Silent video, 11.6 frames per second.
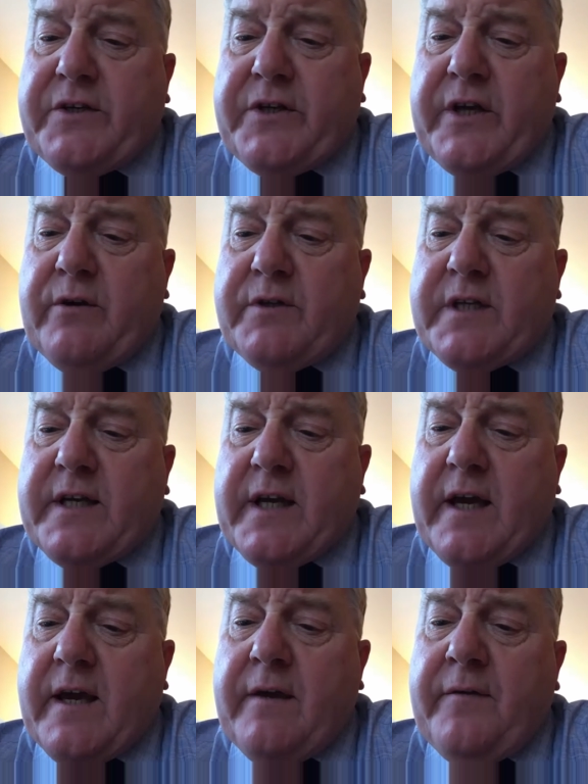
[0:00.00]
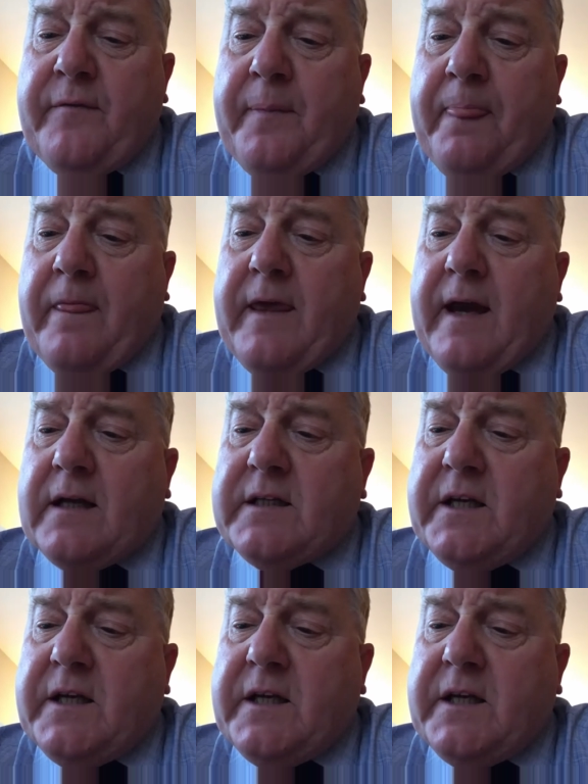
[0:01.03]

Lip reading: to you today the